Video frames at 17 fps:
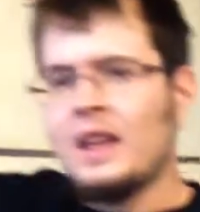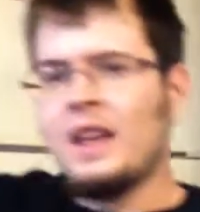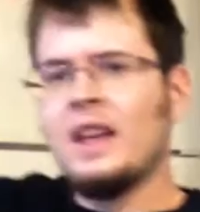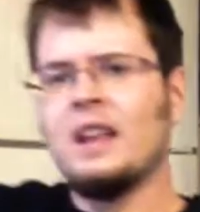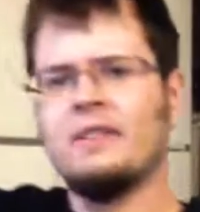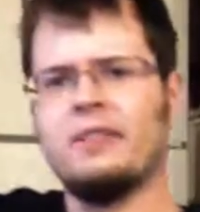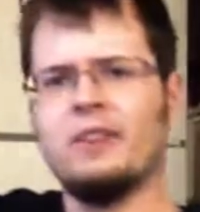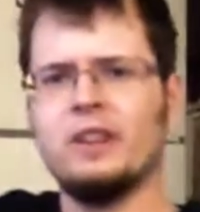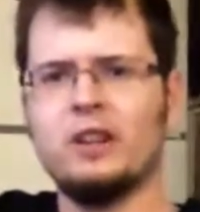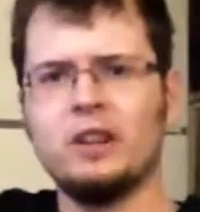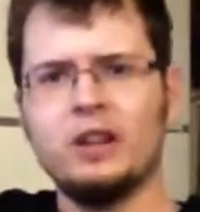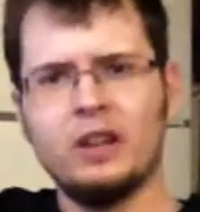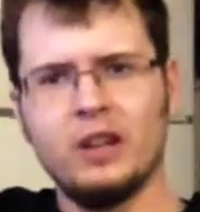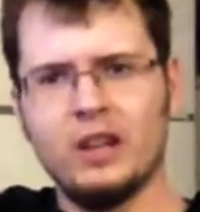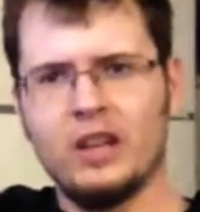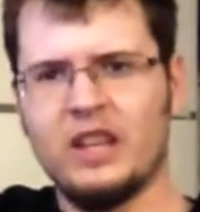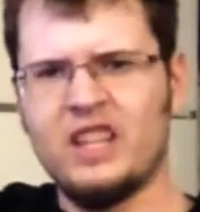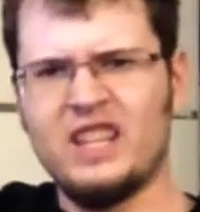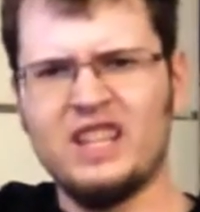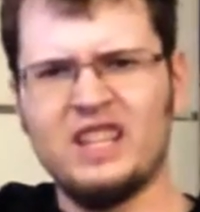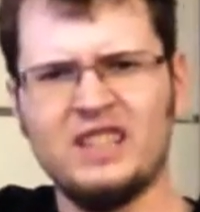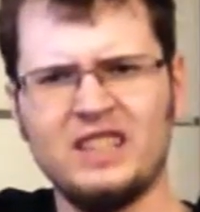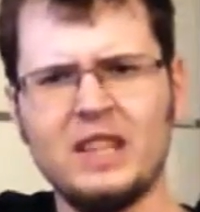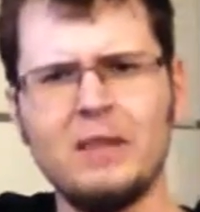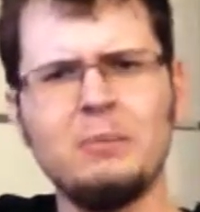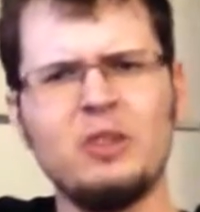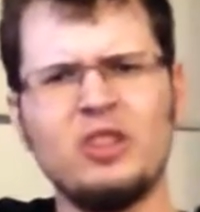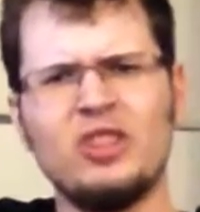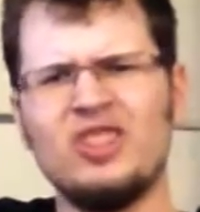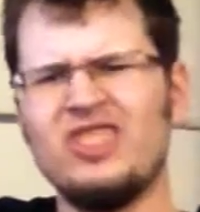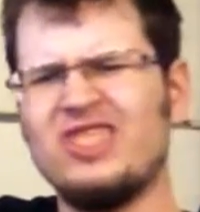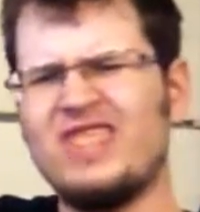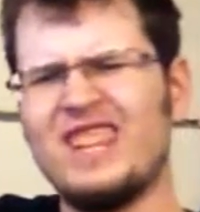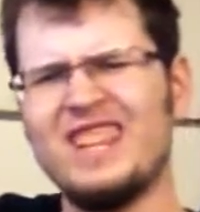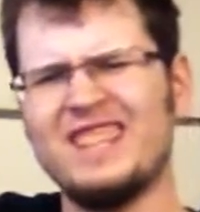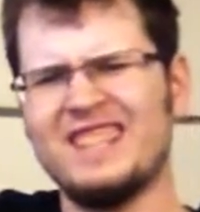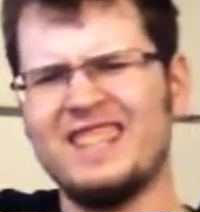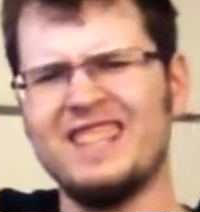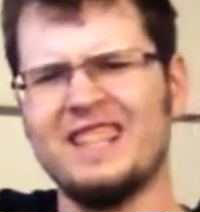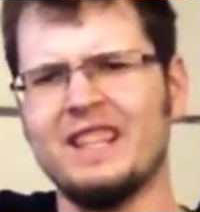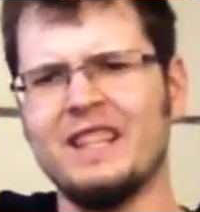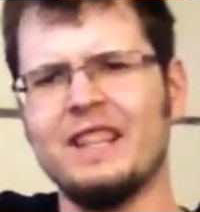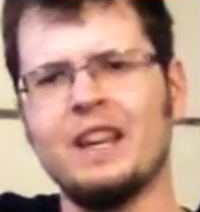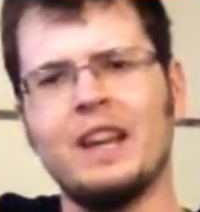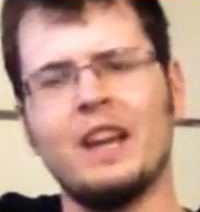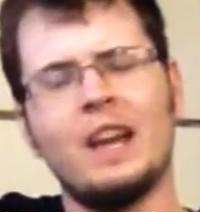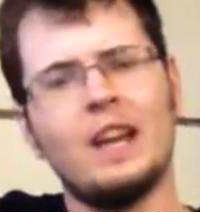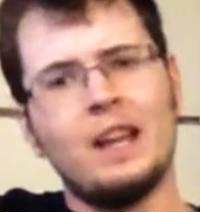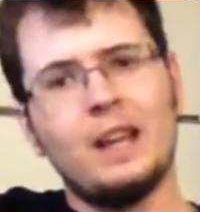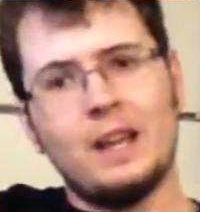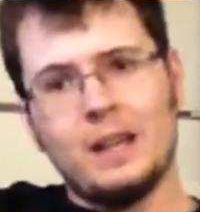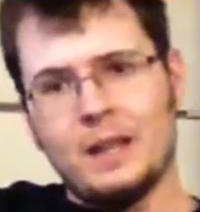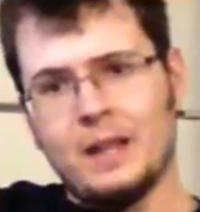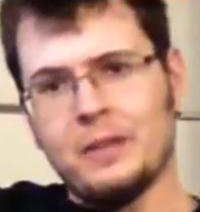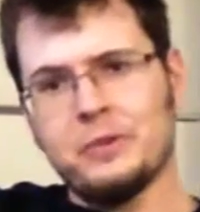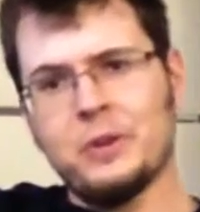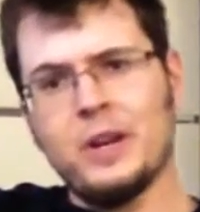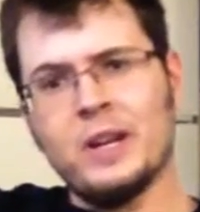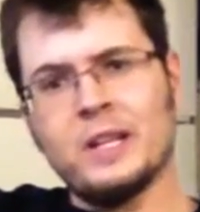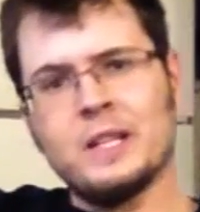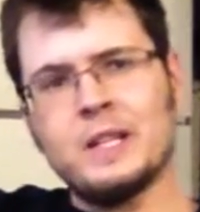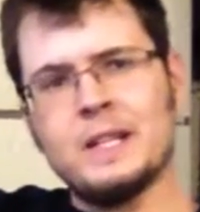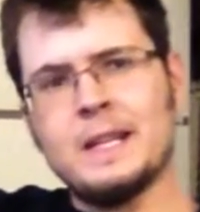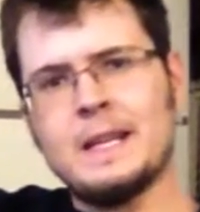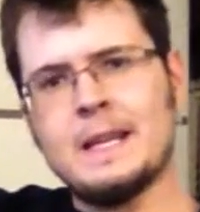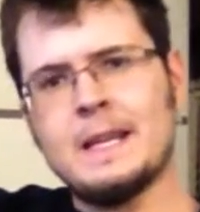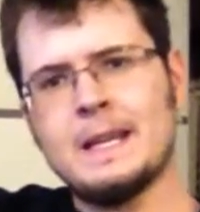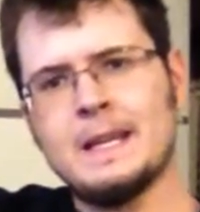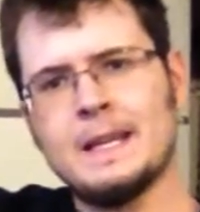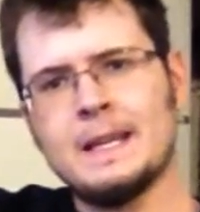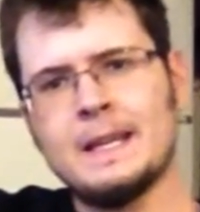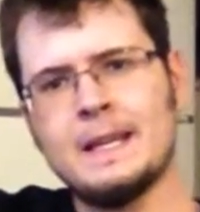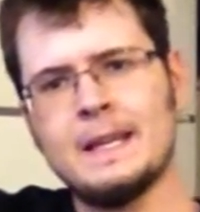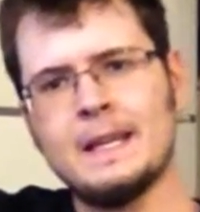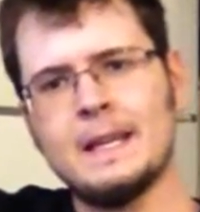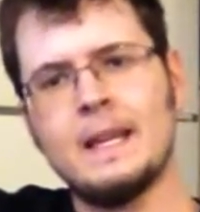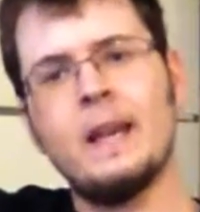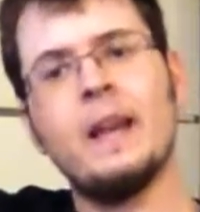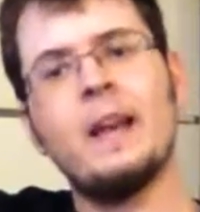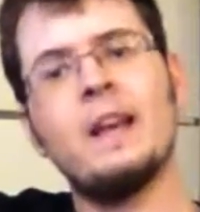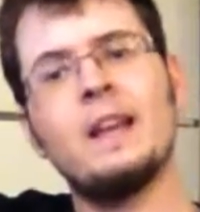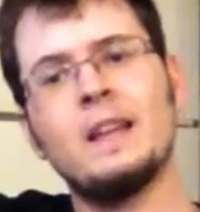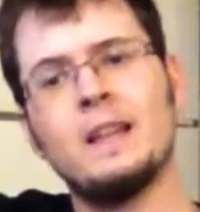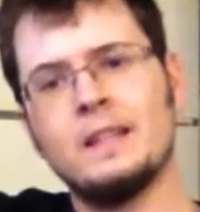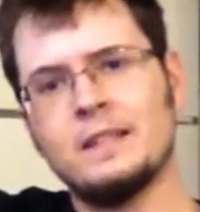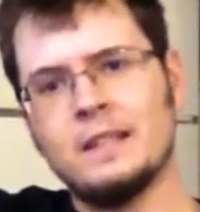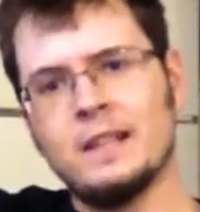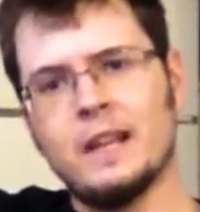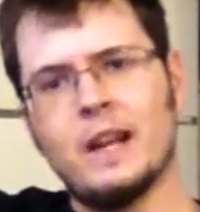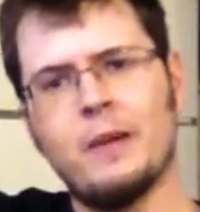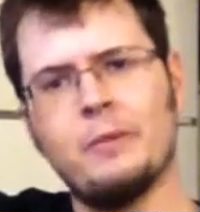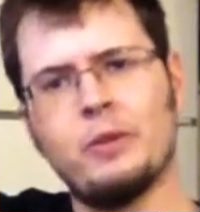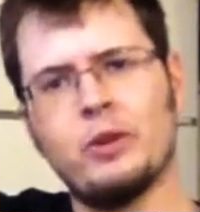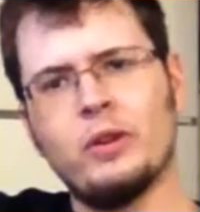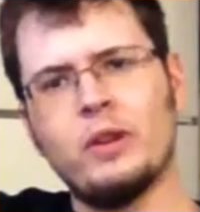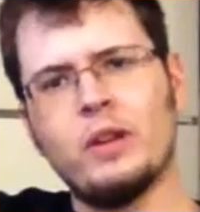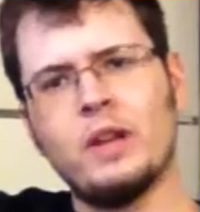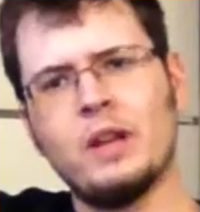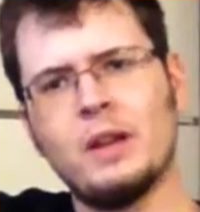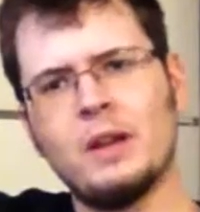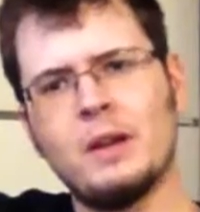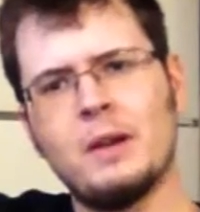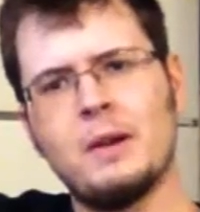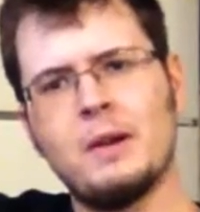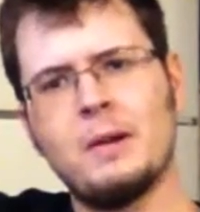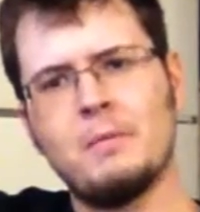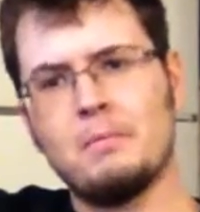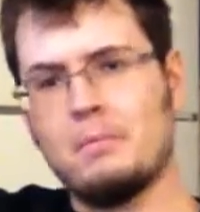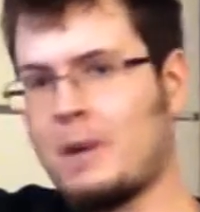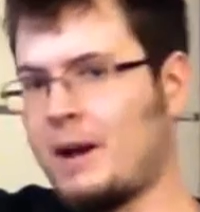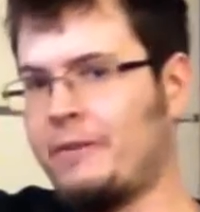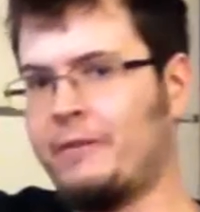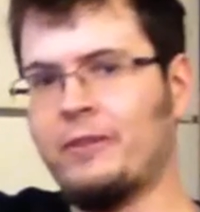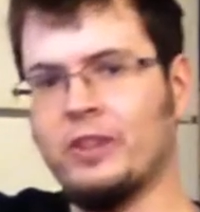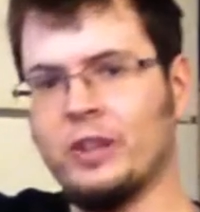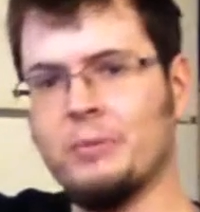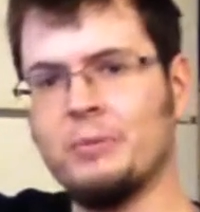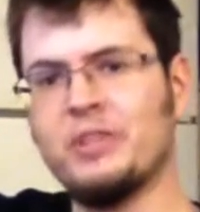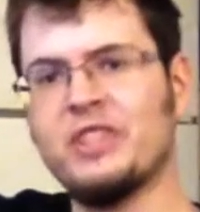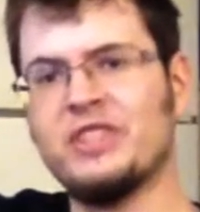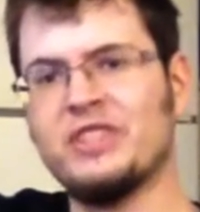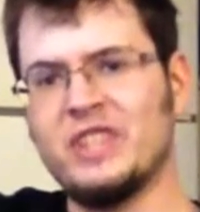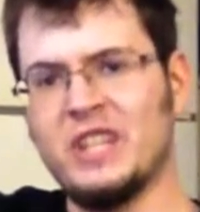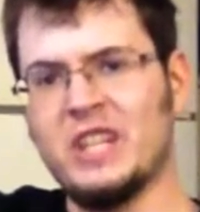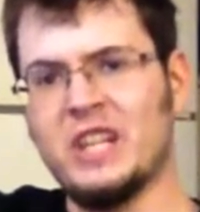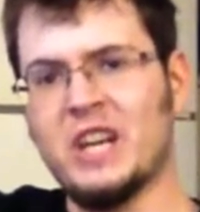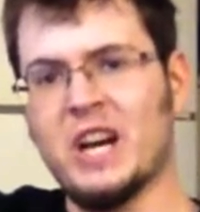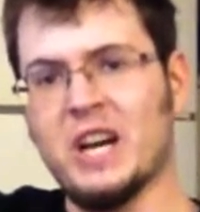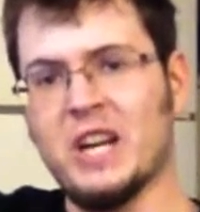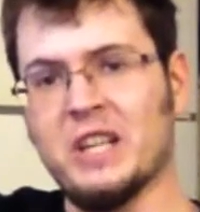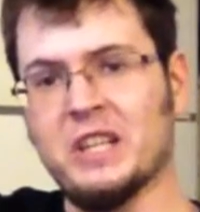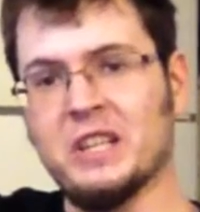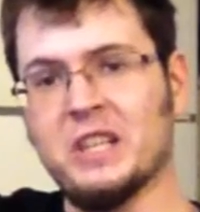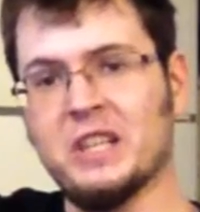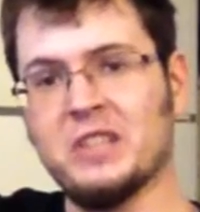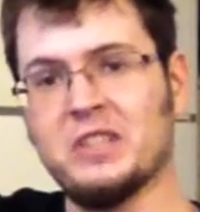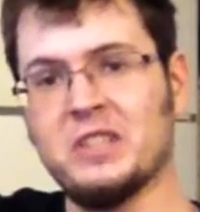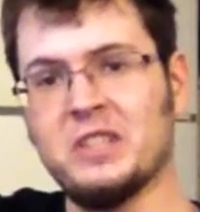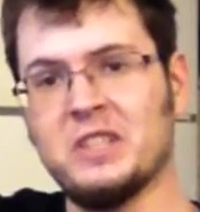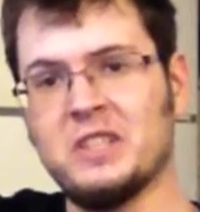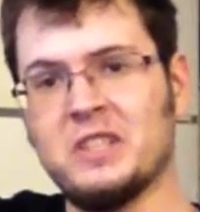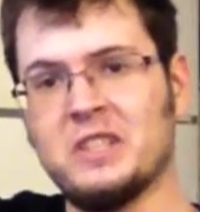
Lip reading: and I figure today'd be a good day as any. That's right. Today I'm doing my Philips CDI collection.